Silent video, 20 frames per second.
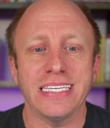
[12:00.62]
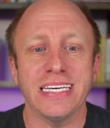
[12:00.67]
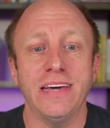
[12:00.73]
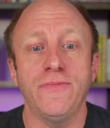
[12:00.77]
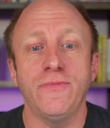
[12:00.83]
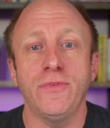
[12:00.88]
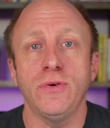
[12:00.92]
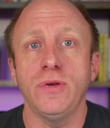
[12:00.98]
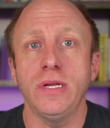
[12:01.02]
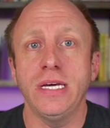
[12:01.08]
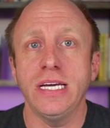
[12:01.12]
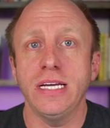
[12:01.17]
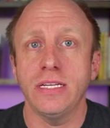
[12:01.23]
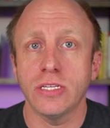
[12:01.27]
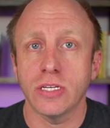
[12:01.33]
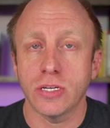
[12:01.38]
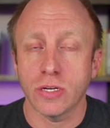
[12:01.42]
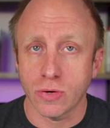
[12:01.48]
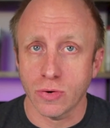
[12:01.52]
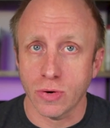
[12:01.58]
if you need
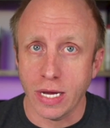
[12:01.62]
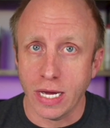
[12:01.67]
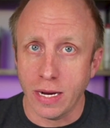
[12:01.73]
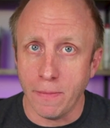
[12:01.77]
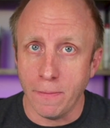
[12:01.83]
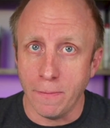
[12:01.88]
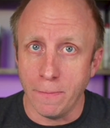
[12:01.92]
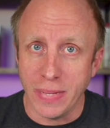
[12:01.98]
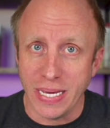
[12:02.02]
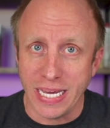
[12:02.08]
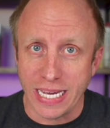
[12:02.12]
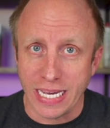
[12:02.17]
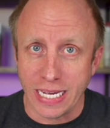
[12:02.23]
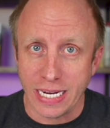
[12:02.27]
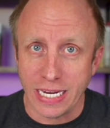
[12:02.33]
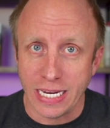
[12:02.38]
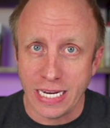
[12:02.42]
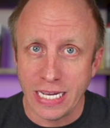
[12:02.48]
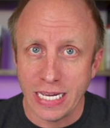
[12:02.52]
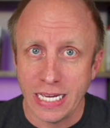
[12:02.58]
to create a
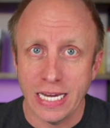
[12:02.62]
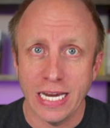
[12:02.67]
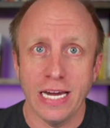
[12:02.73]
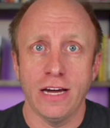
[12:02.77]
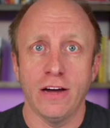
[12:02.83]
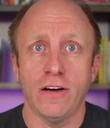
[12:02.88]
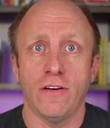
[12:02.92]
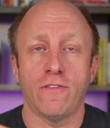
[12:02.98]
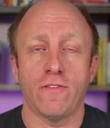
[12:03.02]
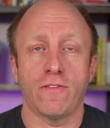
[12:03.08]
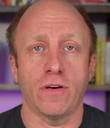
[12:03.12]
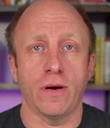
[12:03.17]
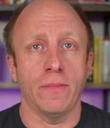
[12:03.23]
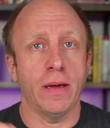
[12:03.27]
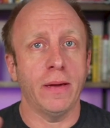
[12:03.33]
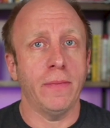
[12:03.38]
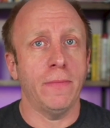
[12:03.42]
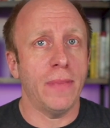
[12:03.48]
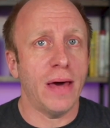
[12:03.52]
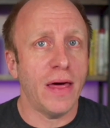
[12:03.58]
bean from
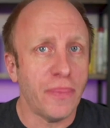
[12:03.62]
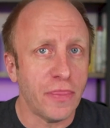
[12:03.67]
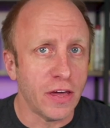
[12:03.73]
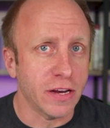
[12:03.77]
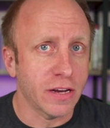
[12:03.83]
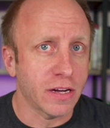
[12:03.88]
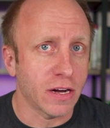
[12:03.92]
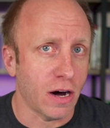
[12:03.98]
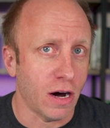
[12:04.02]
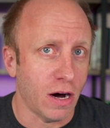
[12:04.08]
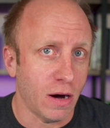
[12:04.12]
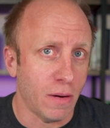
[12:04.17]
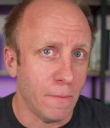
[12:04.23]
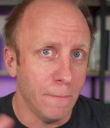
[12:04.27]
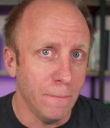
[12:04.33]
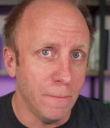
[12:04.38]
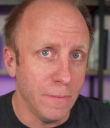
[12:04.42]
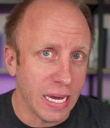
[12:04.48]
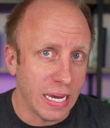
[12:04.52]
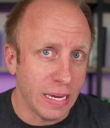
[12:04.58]
a method call?
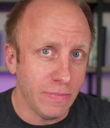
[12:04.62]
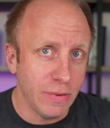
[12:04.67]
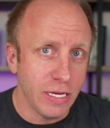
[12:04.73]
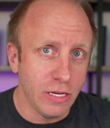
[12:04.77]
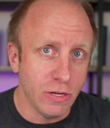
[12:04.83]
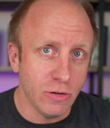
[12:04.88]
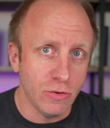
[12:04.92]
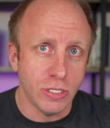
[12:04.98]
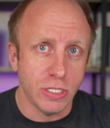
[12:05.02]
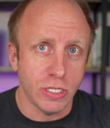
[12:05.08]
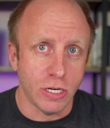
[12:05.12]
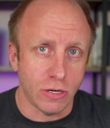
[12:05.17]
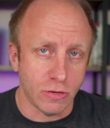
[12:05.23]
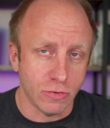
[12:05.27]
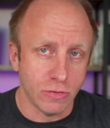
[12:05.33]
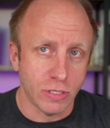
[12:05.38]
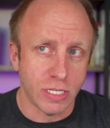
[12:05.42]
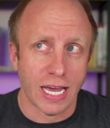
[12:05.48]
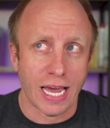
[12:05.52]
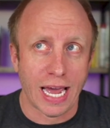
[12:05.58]
Maybe you
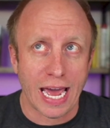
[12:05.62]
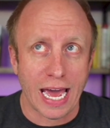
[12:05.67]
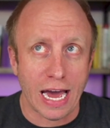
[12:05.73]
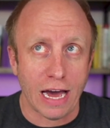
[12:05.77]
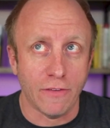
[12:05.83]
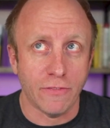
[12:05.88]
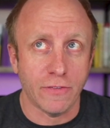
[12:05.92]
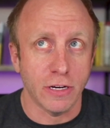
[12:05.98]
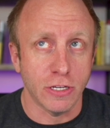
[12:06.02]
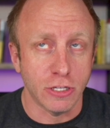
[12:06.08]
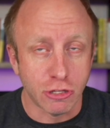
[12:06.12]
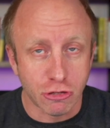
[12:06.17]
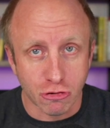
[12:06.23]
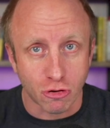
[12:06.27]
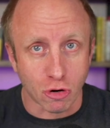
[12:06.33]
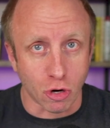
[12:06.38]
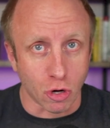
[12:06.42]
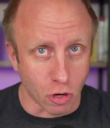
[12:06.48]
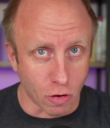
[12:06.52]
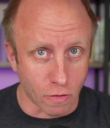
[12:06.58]
don't have
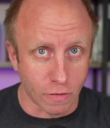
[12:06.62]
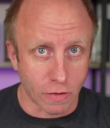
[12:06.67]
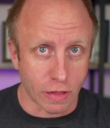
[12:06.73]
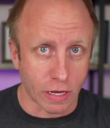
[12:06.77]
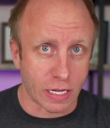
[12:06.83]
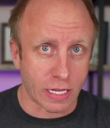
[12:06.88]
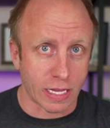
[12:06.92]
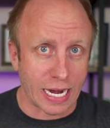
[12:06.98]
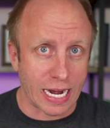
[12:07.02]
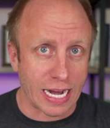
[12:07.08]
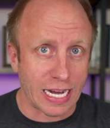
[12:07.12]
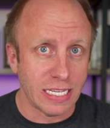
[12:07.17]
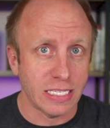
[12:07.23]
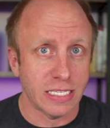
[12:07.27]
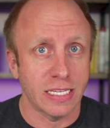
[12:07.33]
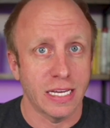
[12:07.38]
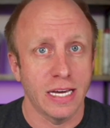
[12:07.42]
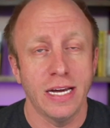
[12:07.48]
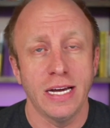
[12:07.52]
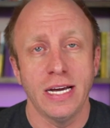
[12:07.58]
control over the
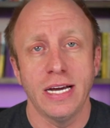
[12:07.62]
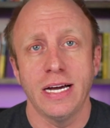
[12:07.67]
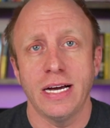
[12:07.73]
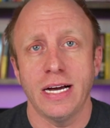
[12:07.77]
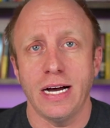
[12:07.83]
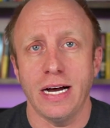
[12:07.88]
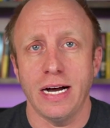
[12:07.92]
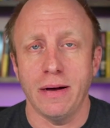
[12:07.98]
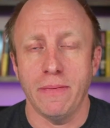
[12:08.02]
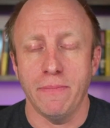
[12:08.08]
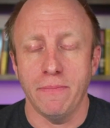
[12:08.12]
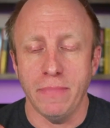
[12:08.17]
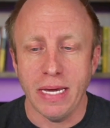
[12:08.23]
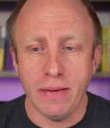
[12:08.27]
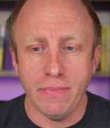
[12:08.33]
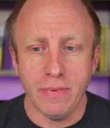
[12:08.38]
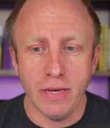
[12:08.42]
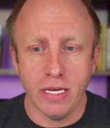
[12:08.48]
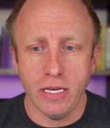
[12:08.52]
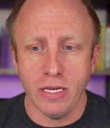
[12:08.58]
class.
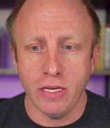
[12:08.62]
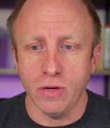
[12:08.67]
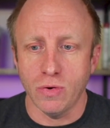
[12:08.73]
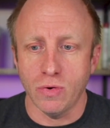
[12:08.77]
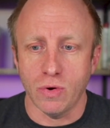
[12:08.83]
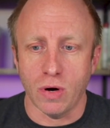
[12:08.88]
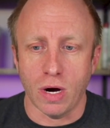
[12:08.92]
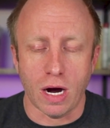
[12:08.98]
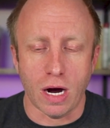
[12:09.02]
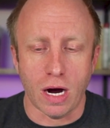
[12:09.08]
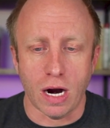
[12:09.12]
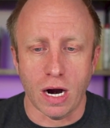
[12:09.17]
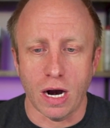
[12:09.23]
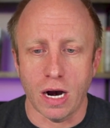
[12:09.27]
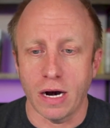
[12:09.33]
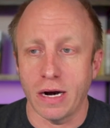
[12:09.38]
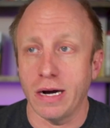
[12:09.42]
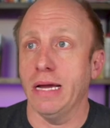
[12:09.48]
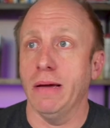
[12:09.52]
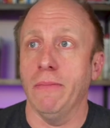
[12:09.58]
Maybe you
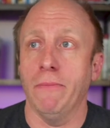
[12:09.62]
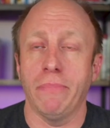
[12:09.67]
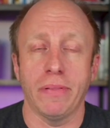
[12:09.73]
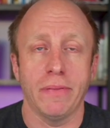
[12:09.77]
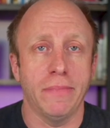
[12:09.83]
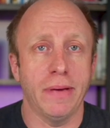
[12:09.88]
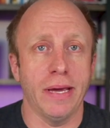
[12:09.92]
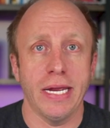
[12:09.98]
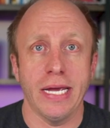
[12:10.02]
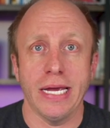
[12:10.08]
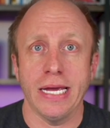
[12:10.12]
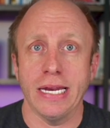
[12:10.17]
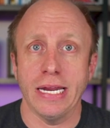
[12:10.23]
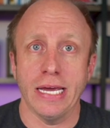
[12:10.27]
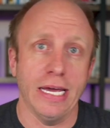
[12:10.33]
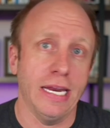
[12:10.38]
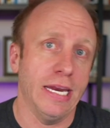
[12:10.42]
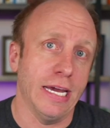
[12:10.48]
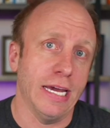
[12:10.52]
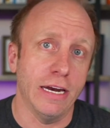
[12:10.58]
are implementing
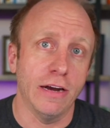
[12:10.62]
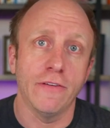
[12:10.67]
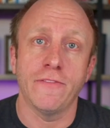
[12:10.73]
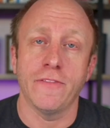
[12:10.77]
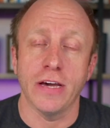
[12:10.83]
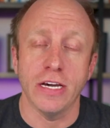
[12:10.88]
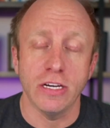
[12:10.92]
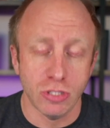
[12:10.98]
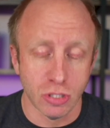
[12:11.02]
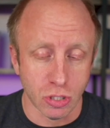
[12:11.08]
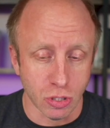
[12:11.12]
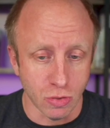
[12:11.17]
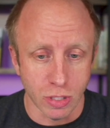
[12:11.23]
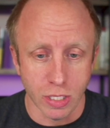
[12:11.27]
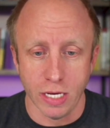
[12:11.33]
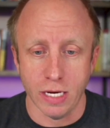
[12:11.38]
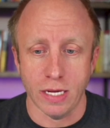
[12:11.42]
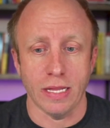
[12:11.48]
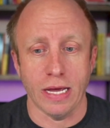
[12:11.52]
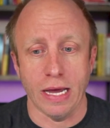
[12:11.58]
an interface
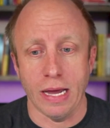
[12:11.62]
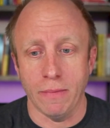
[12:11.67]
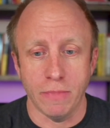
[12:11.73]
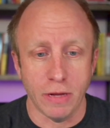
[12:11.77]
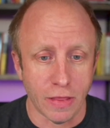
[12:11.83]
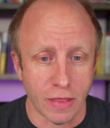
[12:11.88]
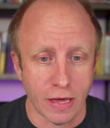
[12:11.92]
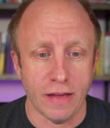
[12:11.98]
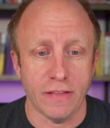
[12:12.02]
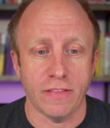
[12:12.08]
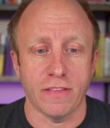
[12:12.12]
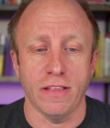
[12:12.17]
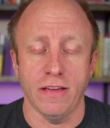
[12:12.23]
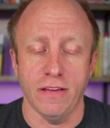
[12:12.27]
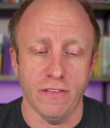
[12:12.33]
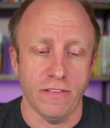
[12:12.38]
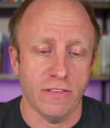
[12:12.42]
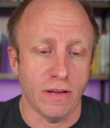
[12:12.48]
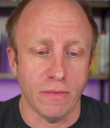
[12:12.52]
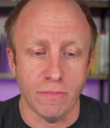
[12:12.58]
using a lambda. That
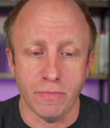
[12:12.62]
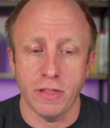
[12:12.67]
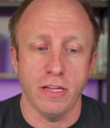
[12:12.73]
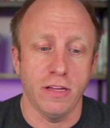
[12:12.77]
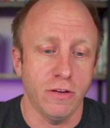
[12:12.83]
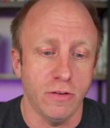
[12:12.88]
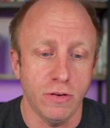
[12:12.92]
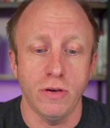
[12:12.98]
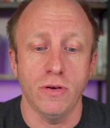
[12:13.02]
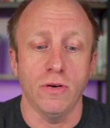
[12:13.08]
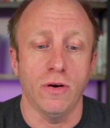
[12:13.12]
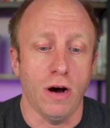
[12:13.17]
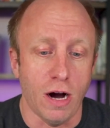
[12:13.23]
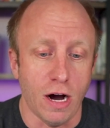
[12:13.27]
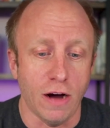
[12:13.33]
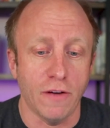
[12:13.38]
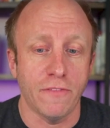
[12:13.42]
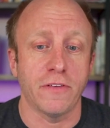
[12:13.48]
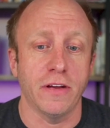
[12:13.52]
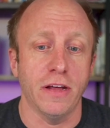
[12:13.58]
is something you do
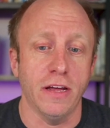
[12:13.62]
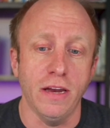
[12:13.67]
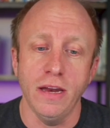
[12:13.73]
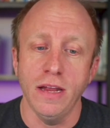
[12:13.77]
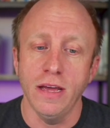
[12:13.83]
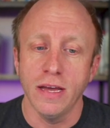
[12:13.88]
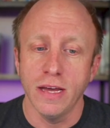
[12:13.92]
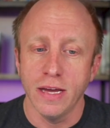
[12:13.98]
often.